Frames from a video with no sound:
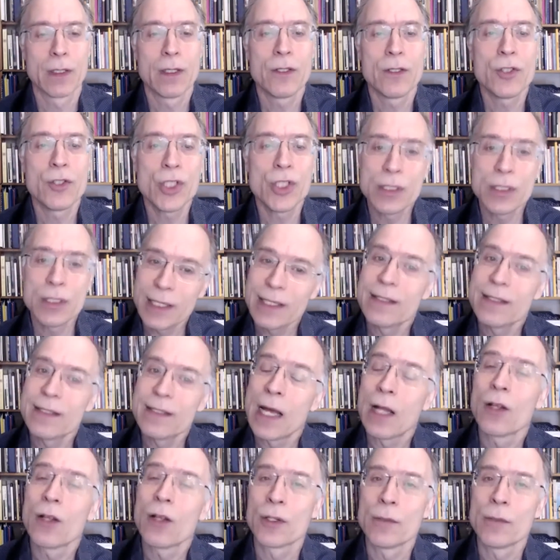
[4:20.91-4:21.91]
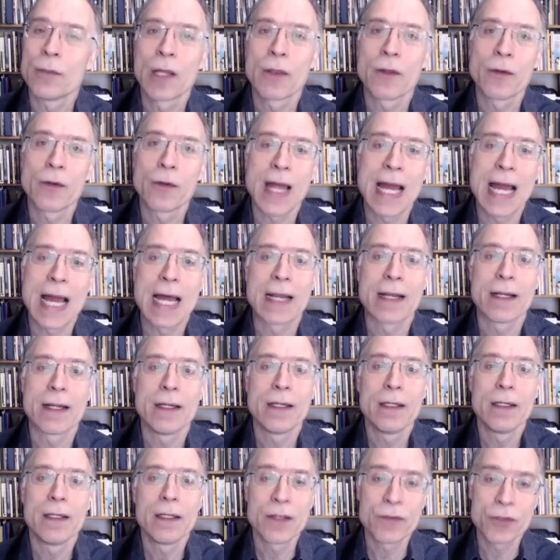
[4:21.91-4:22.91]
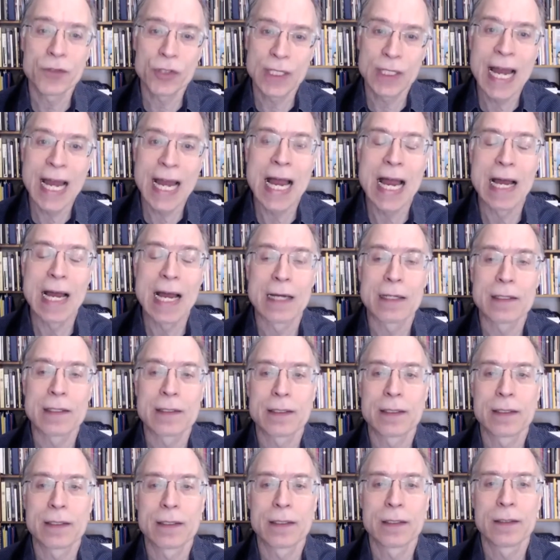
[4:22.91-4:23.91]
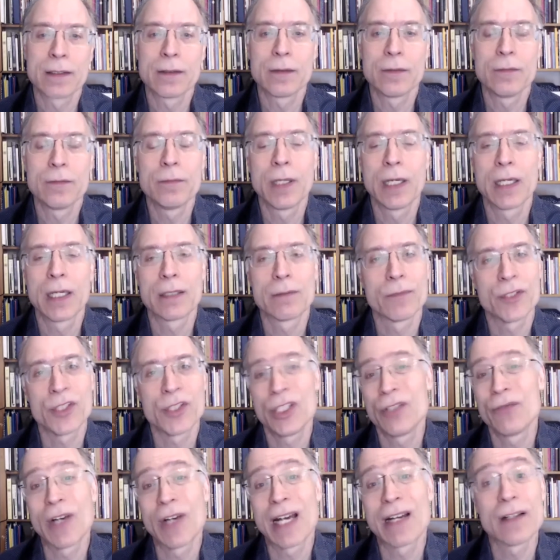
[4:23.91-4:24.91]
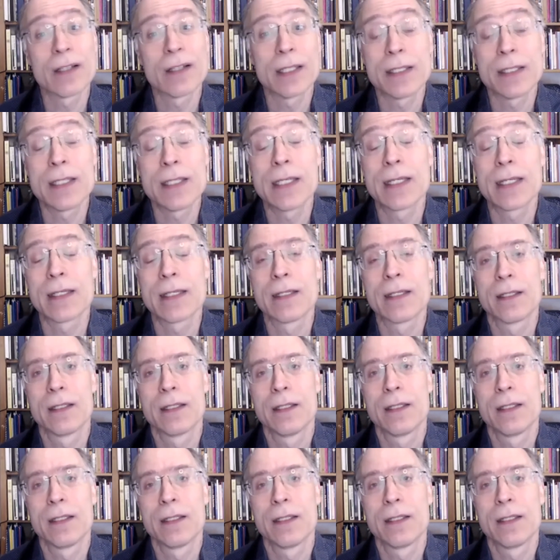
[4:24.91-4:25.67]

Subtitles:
She did tell her mother that if she asked, but she rarely did.